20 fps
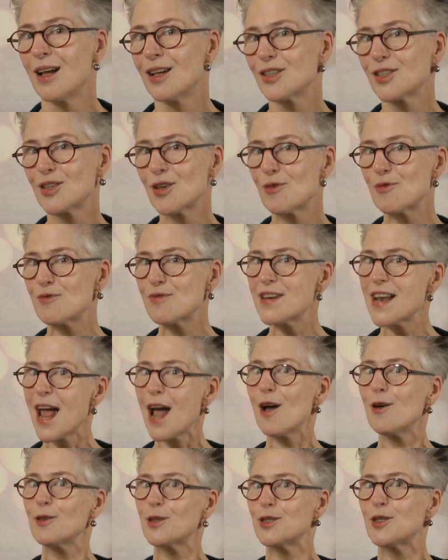So
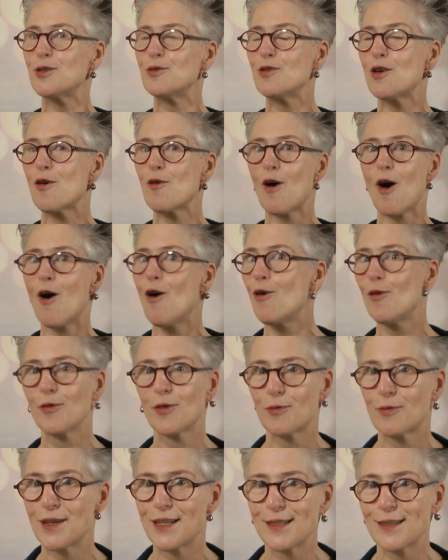now that you know all
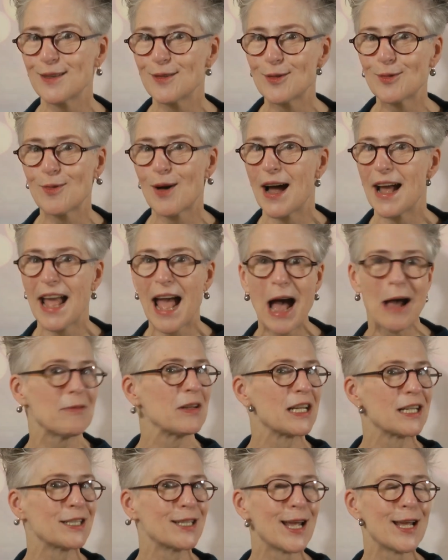the reasons why
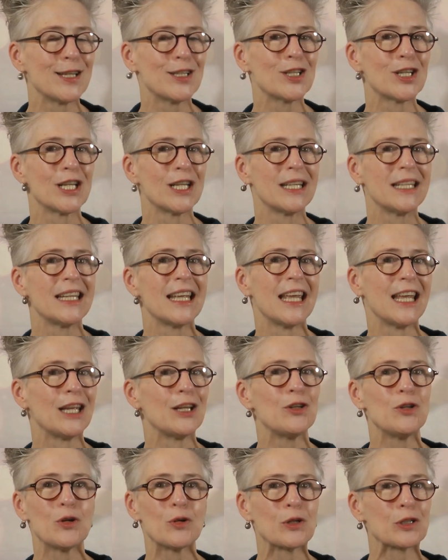having a Teishin
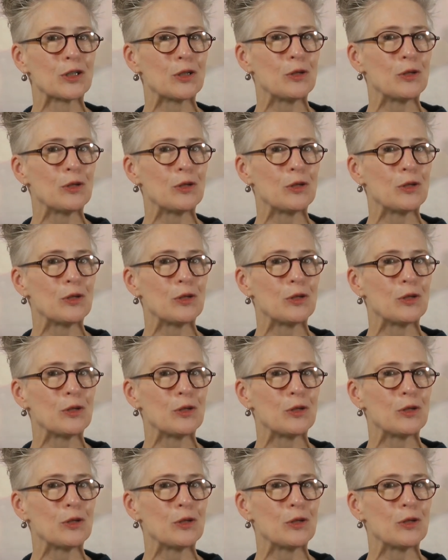in your